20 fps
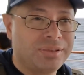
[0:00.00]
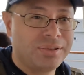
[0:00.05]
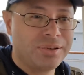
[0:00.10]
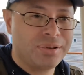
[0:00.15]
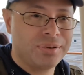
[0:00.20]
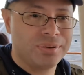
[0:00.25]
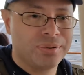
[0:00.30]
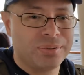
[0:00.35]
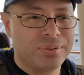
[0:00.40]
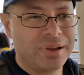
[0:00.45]

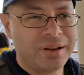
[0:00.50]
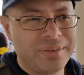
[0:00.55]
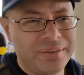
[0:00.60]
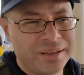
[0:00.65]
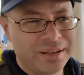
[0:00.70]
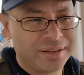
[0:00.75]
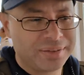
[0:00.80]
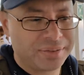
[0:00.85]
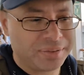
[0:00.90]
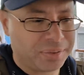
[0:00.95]
two. I don't
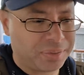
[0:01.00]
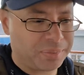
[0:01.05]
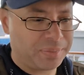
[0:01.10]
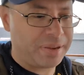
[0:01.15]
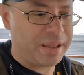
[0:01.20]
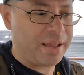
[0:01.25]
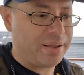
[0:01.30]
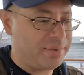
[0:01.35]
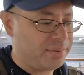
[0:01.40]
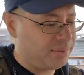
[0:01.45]
think it took
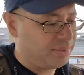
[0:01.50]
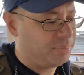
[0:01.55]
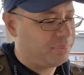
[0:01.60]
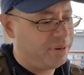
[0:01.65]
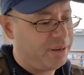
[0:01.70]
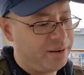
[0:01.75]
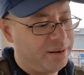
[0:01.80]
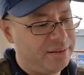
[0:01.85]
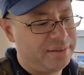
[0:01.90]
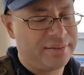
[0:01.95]
three hours. We're
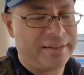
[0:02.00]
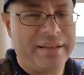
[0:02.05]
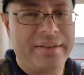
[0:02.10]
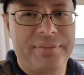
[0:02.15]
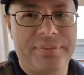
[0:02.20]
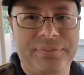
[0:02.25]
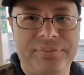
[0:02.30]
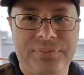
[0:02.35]
here. It's like no,